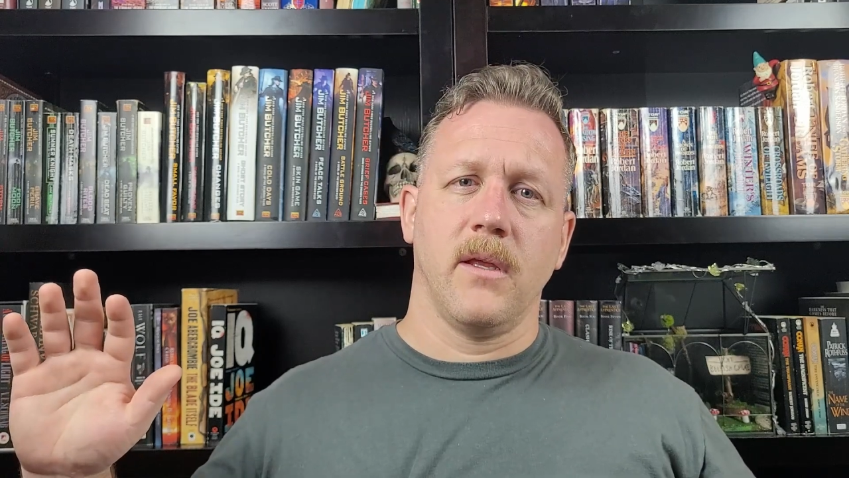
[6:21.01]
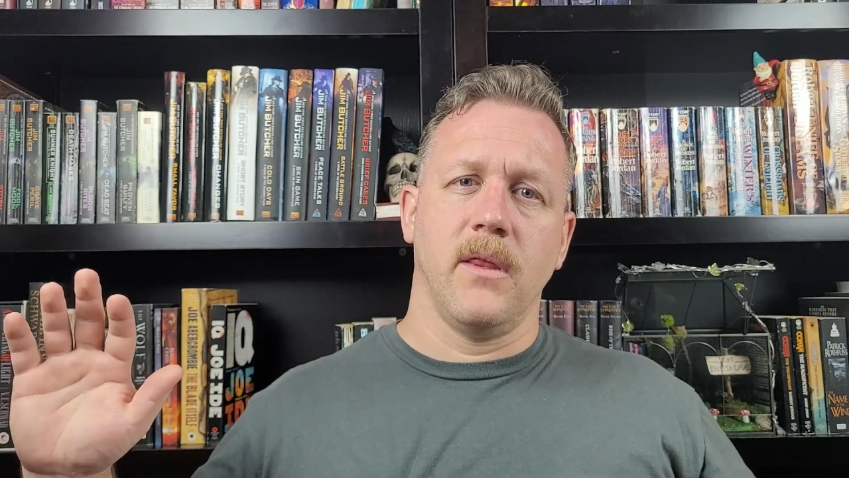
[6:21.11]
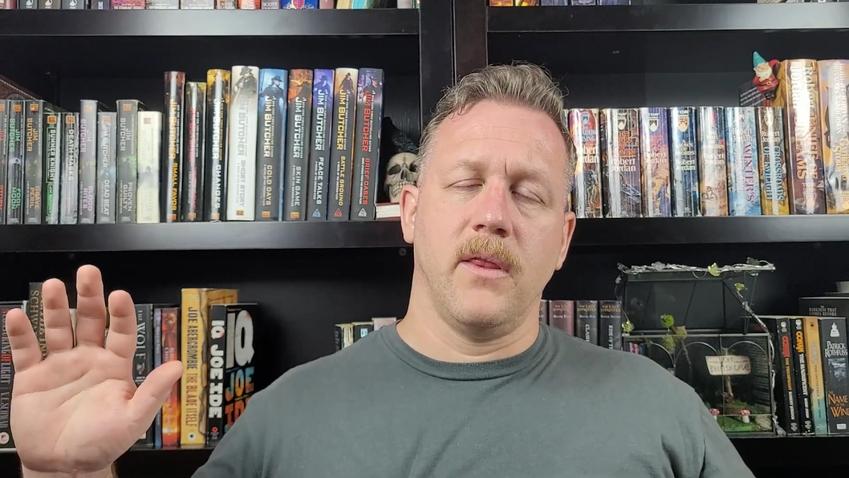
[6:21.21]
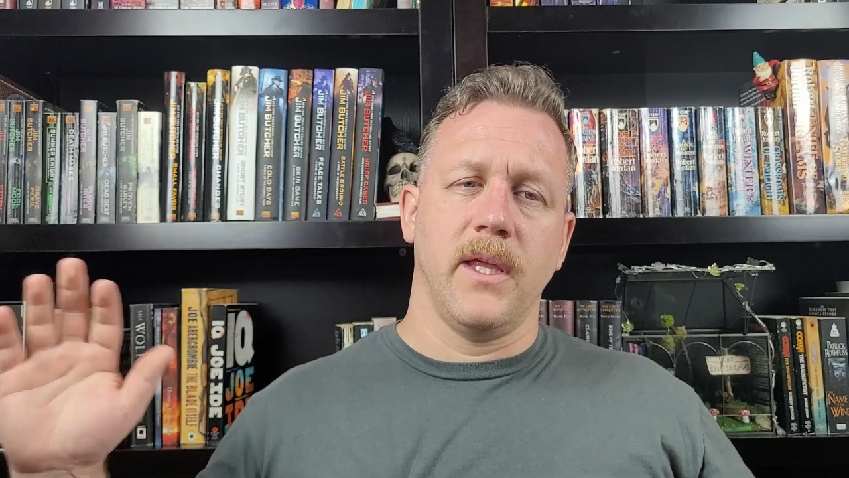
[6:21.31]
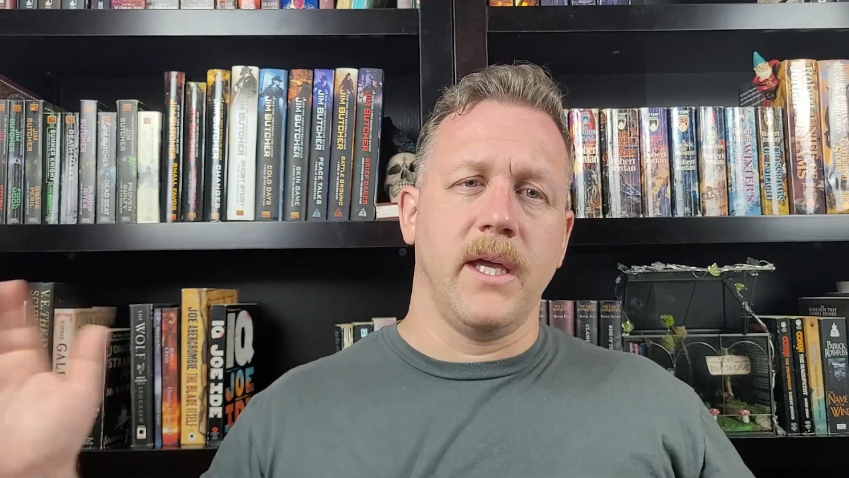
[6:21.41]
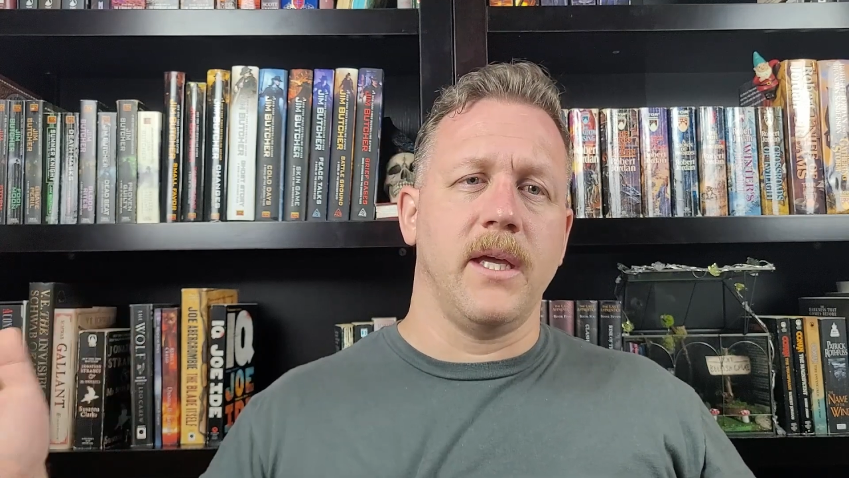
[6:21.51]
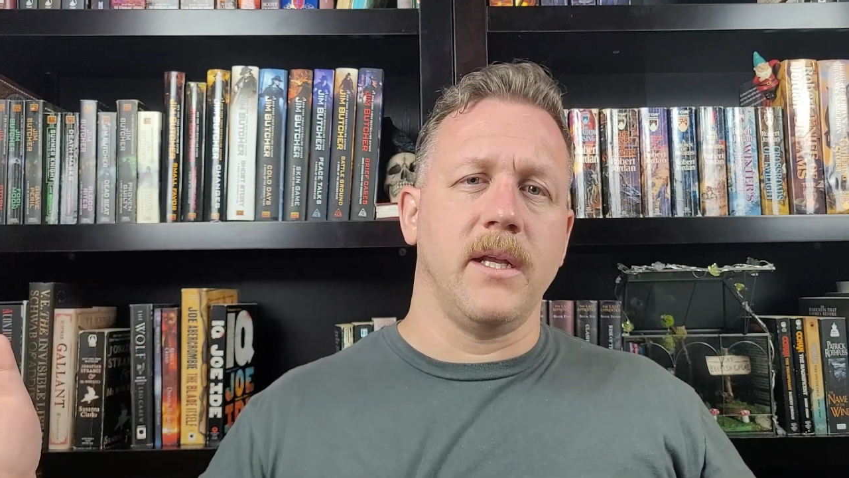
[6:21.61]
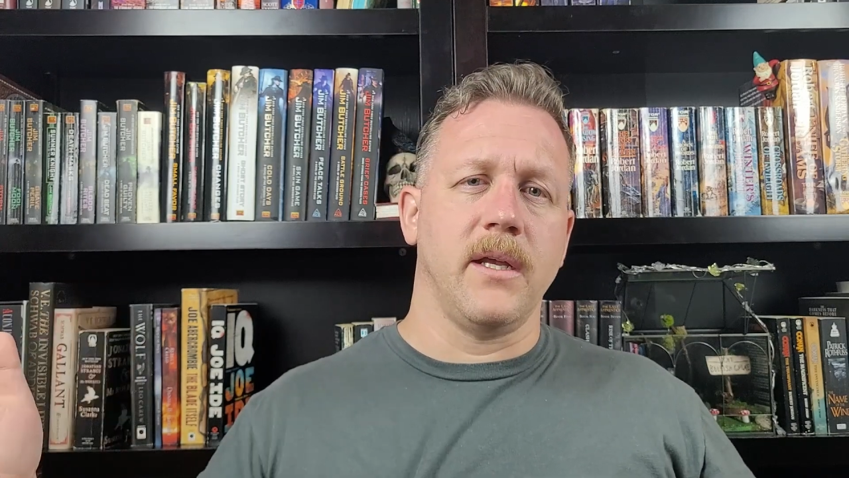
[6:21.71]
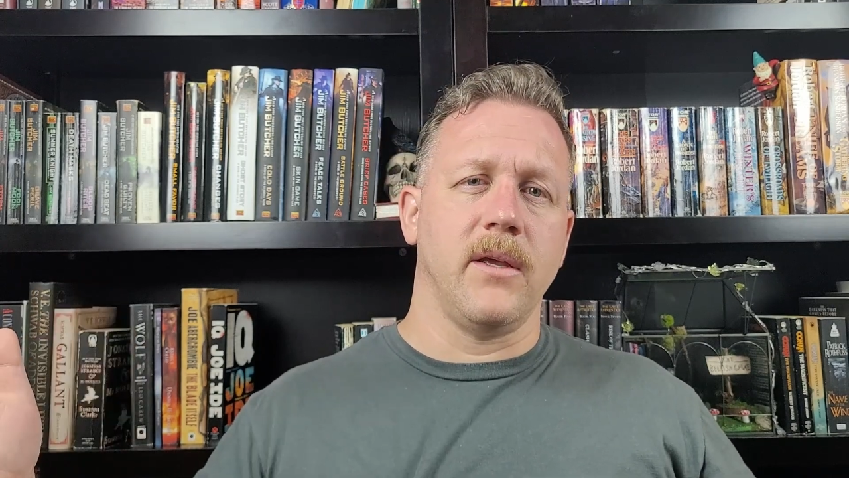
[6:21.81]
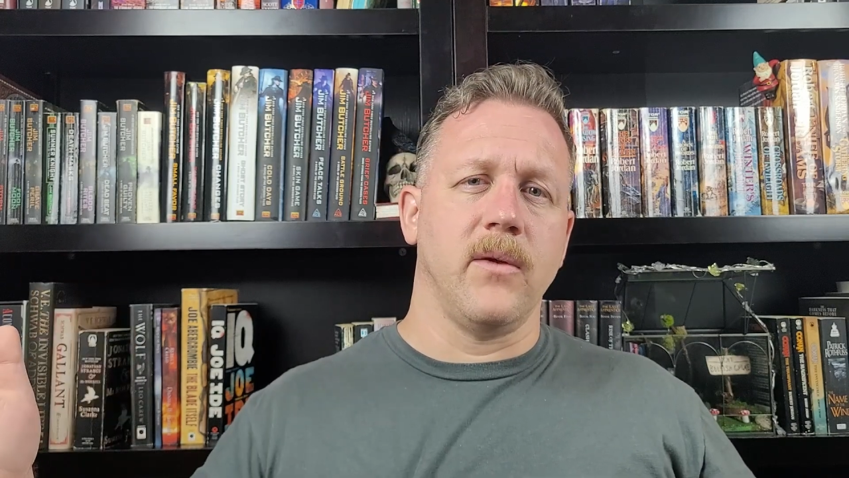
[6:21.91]

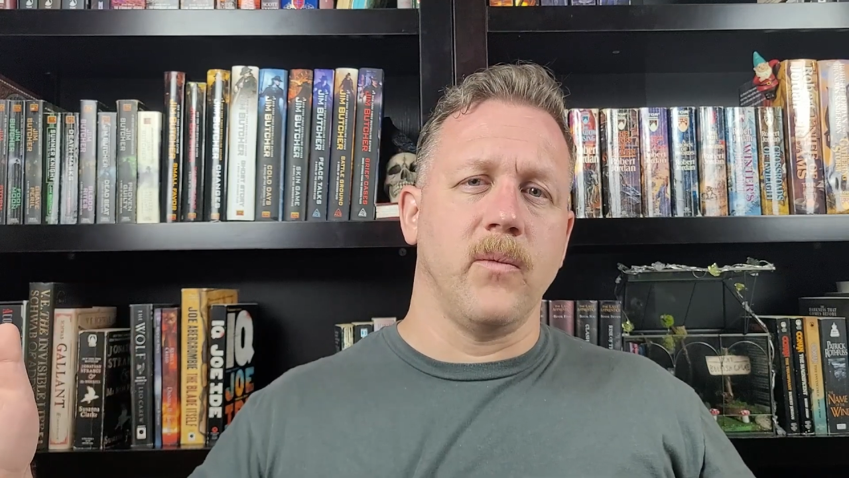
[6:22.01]
then